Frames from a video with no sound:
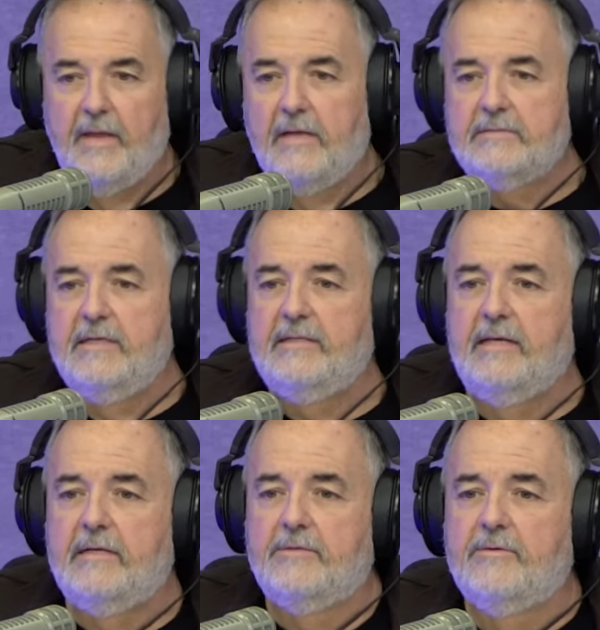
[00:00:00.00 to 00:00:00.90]
I'll take
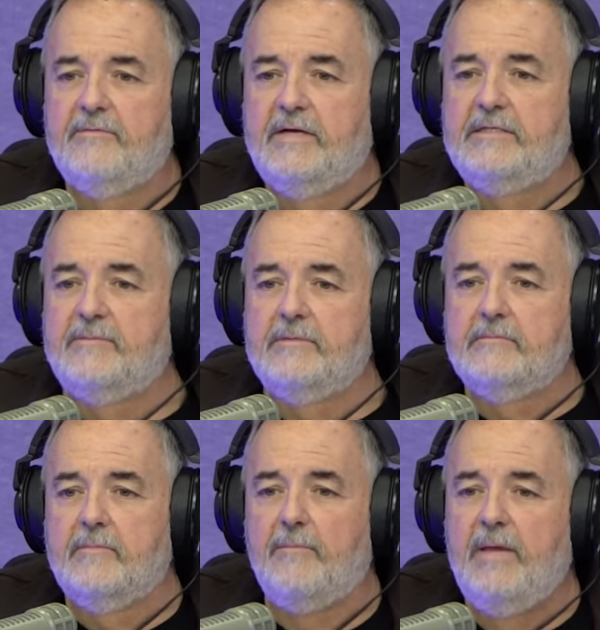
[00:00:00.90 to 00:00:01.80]
that under advisement.
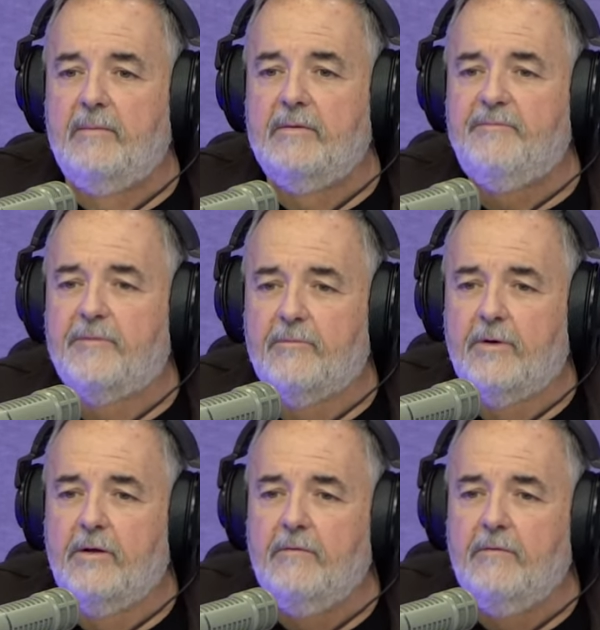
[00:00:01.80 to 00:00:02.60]
Minimum for the robe?